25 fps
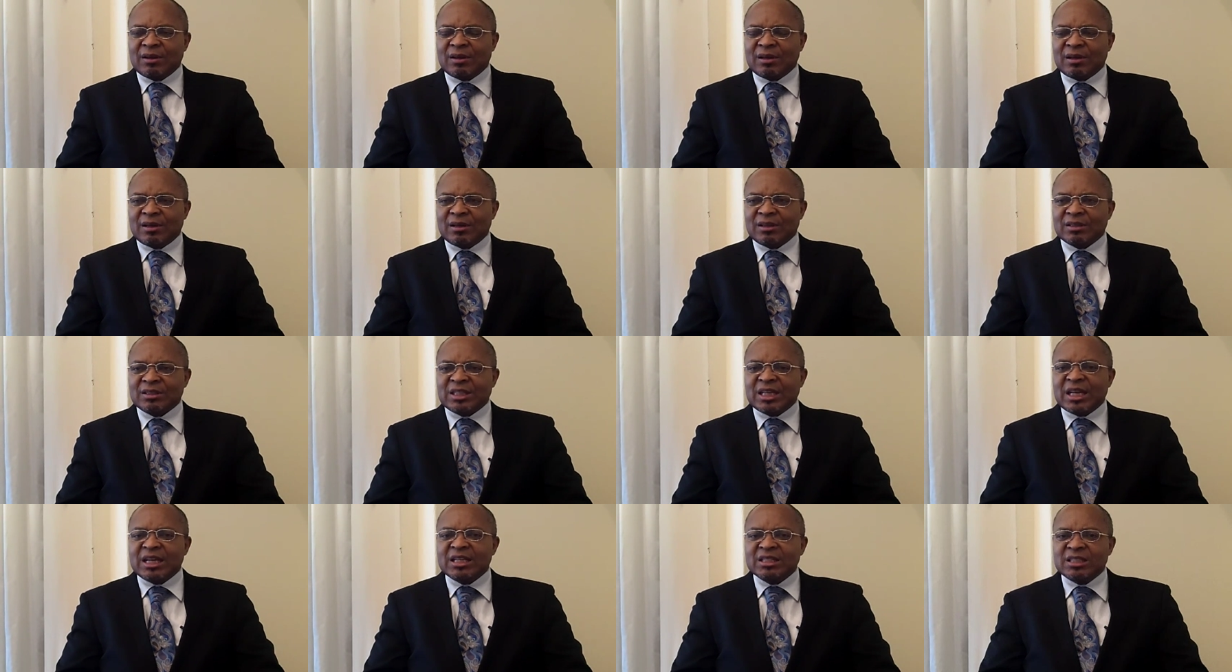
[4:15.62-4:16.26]
uh,
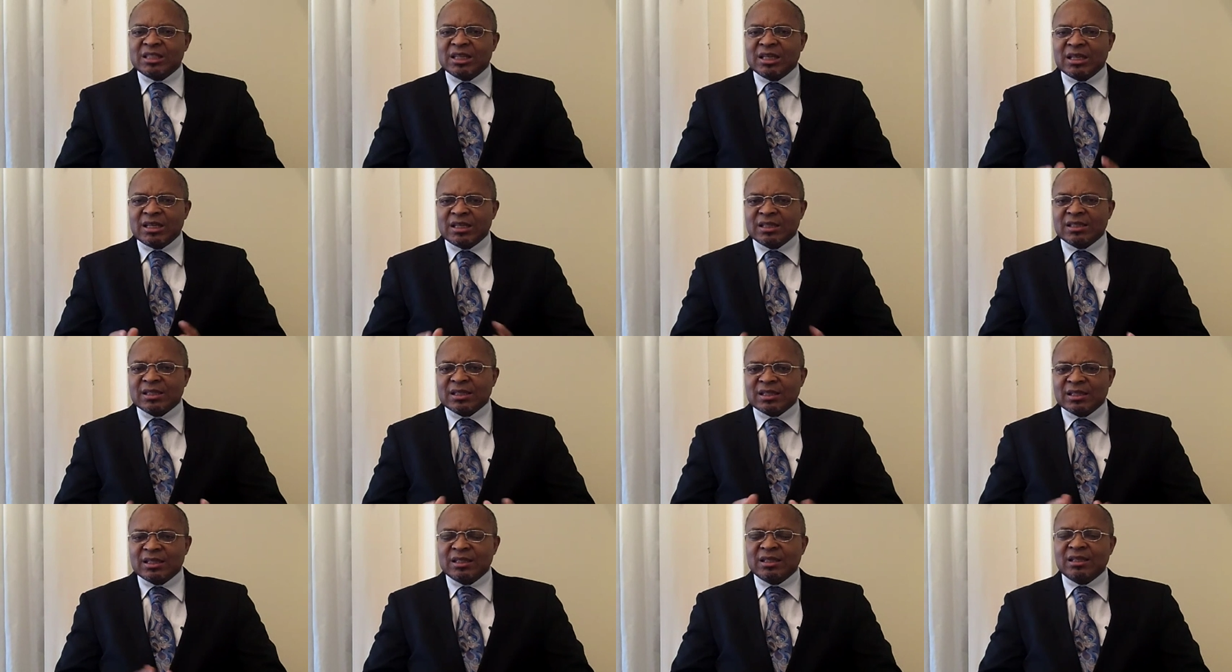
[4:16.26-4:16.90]

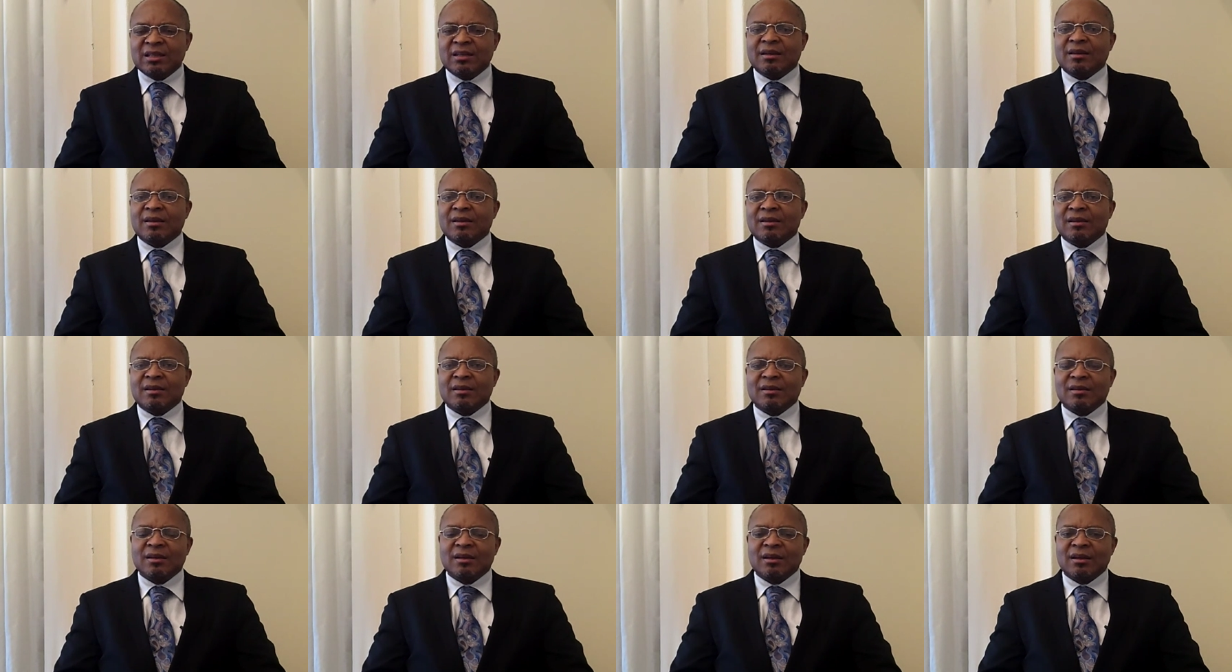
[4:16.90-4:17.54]
changes in
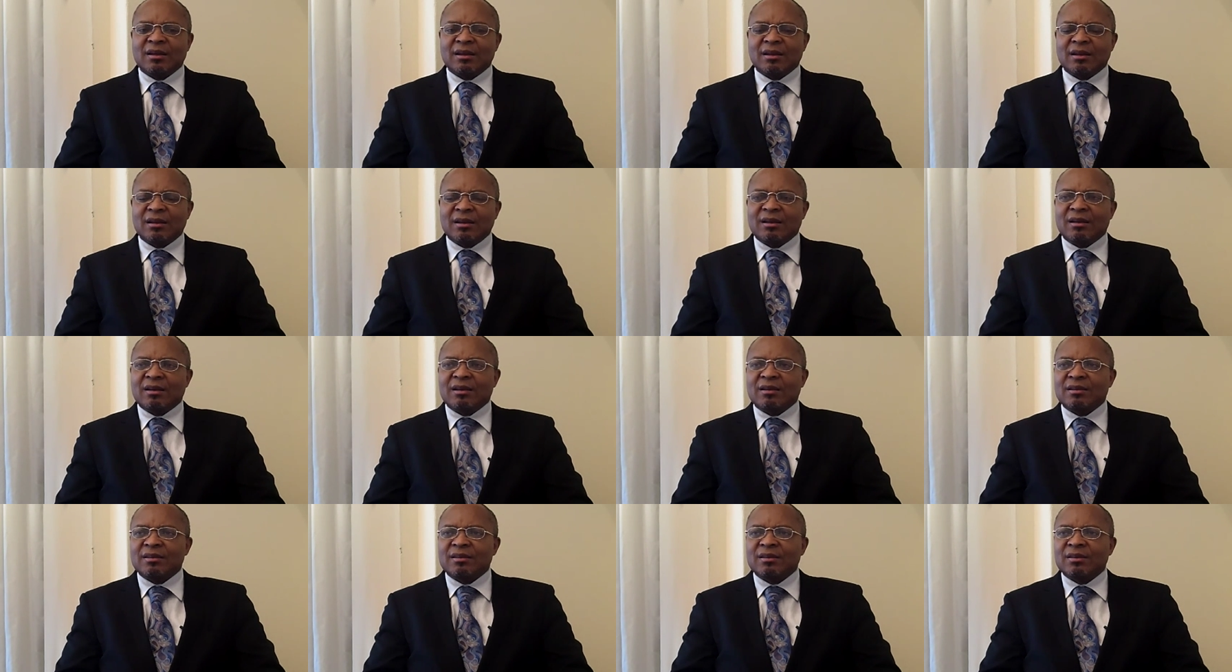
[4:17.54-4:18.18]
the,
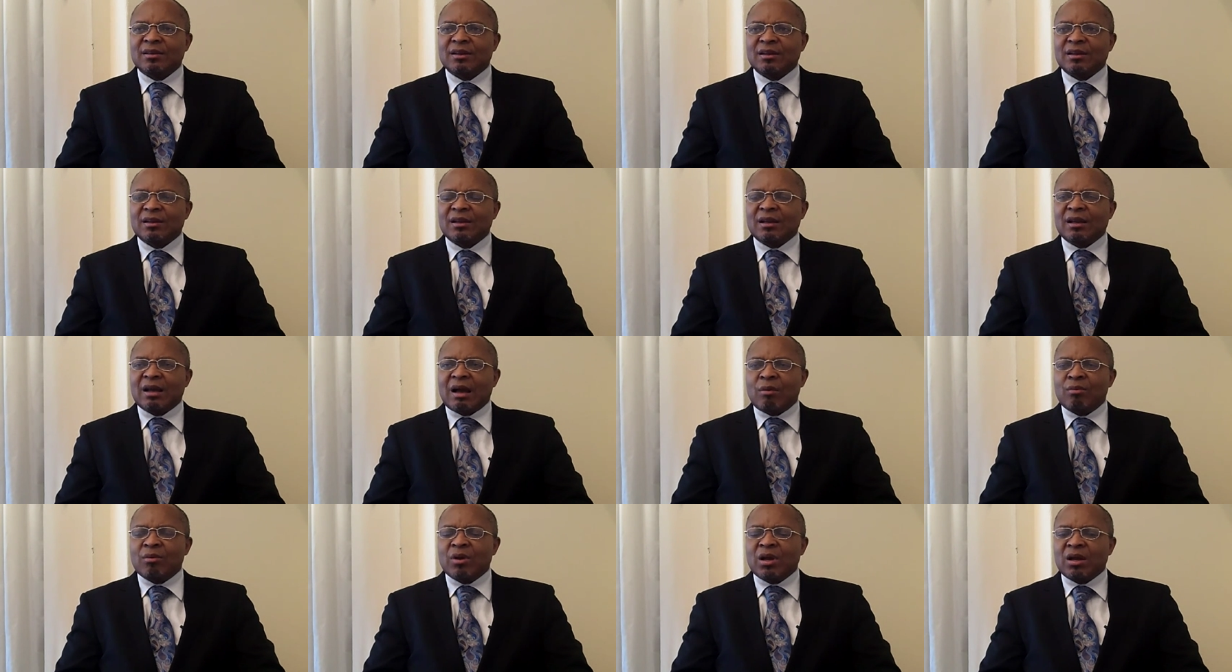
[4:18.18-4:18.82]

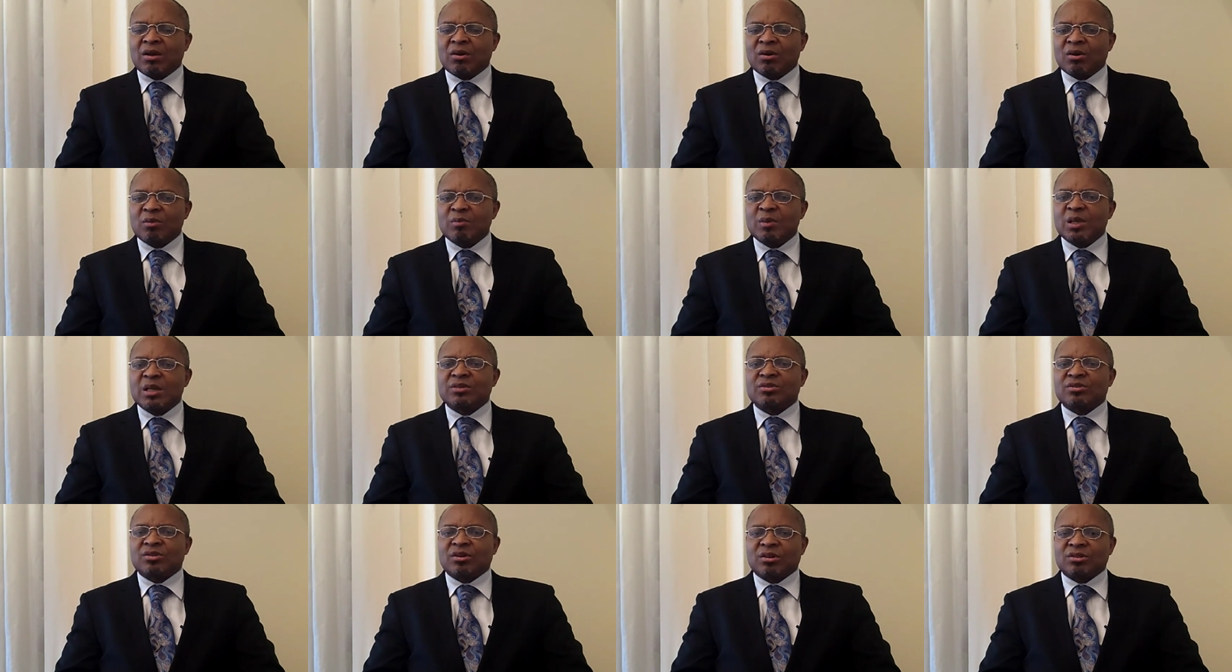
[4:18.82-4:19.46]
uh, our
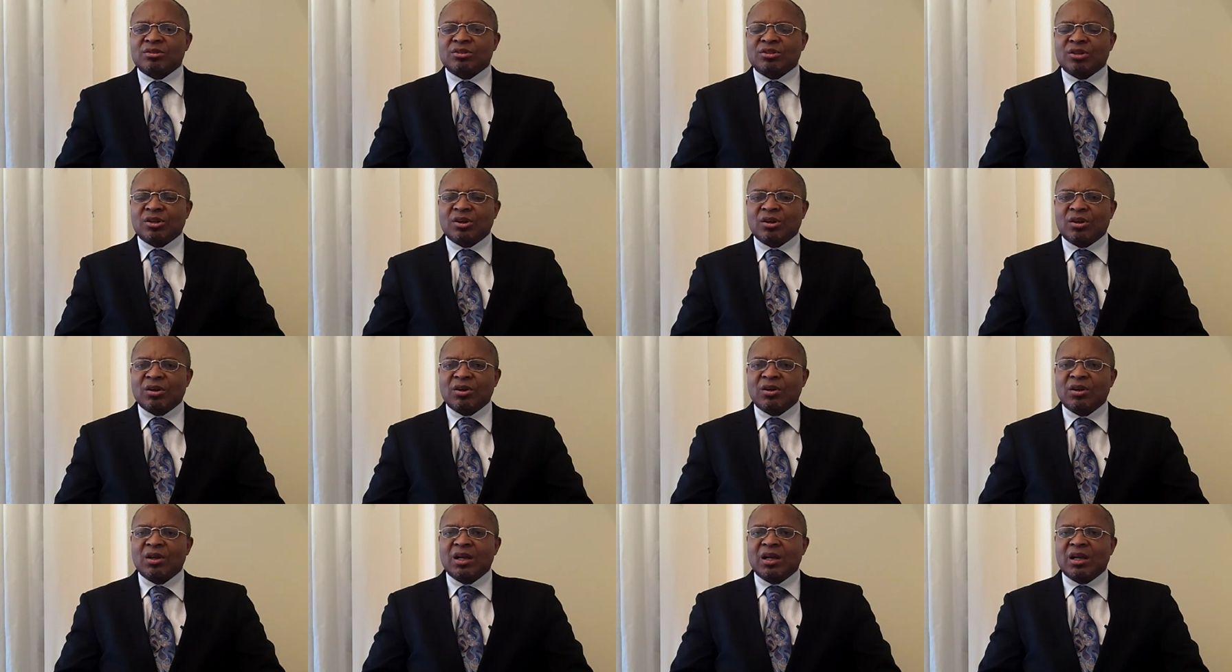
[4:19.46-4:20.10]
economic
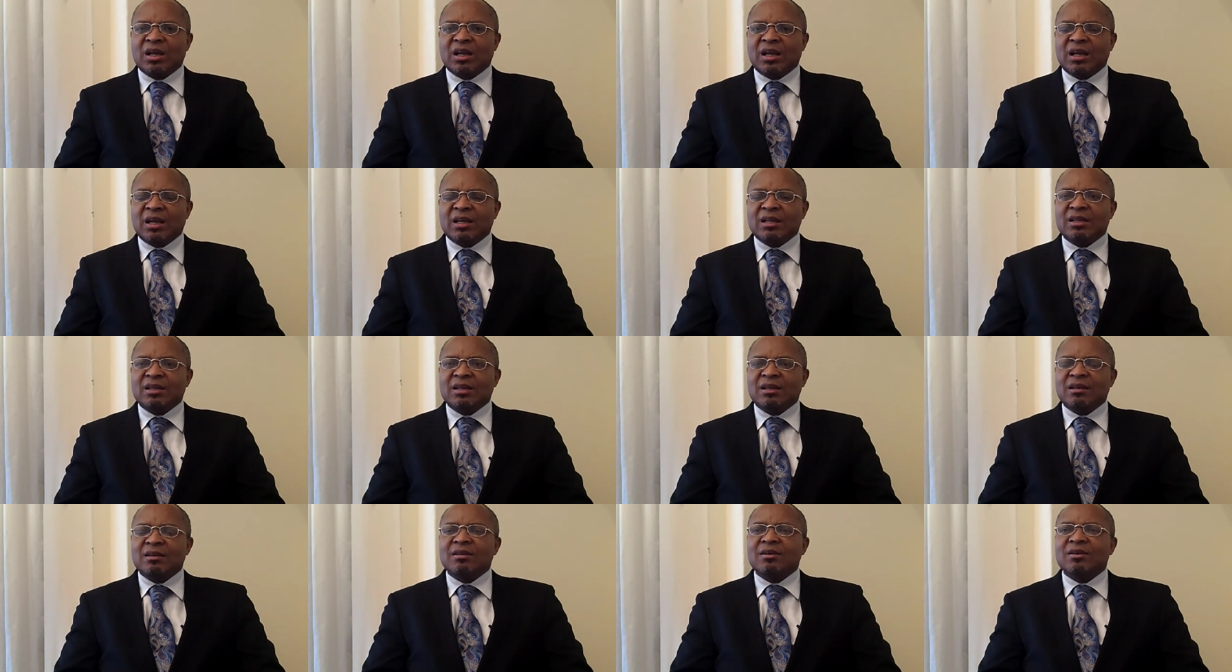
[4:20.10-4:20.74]
structure and
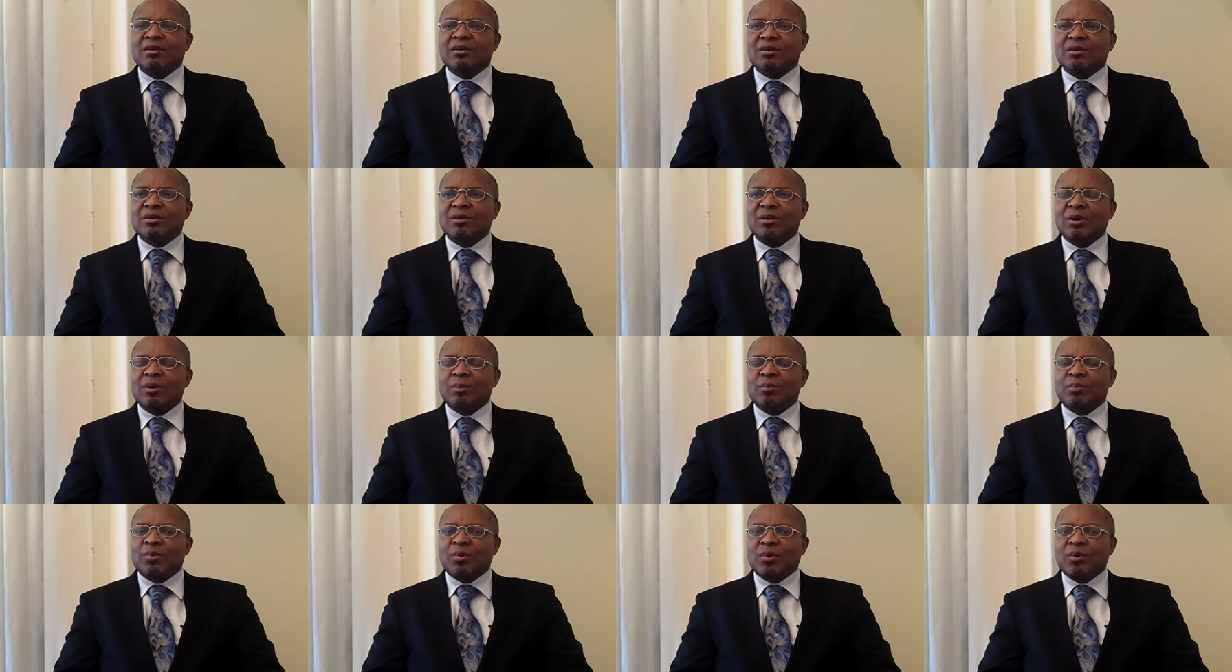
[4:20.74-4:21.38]
in the
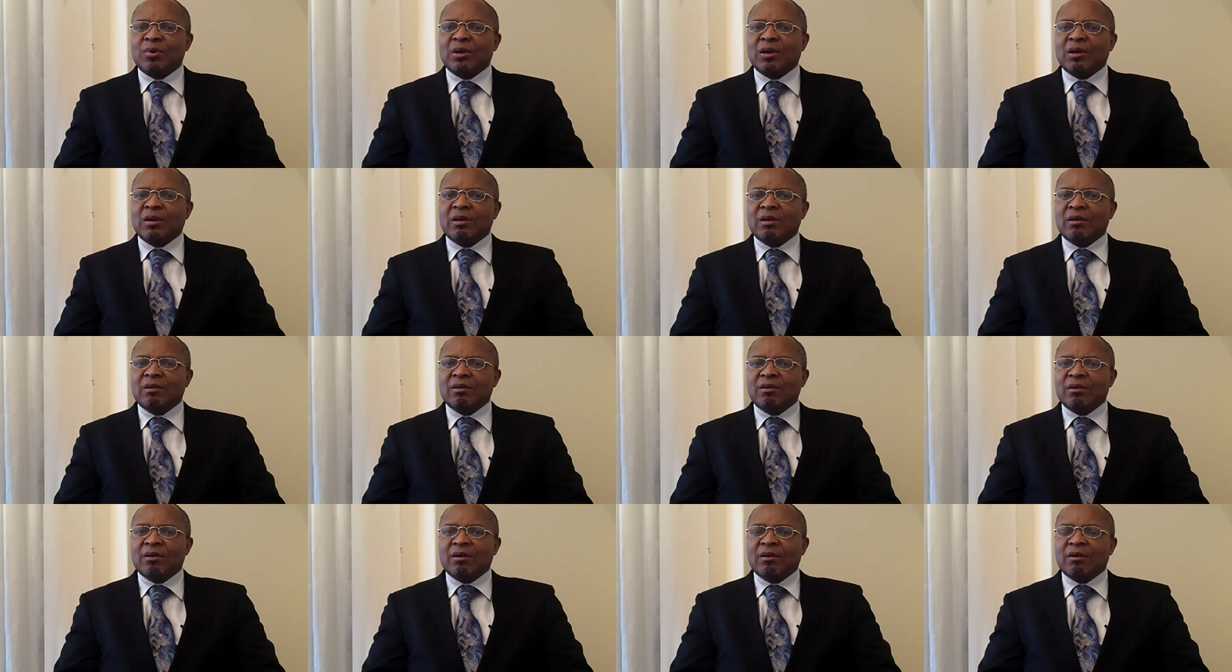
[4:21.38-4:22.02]
Pro, uh,
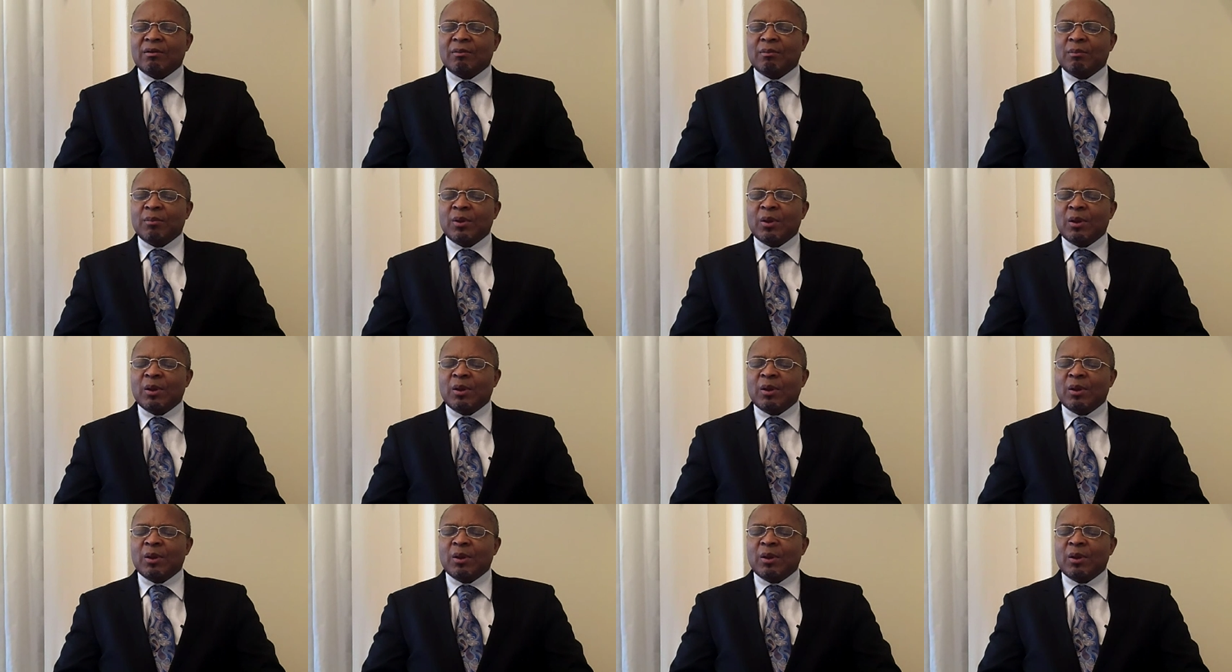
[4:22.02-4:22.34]
uh,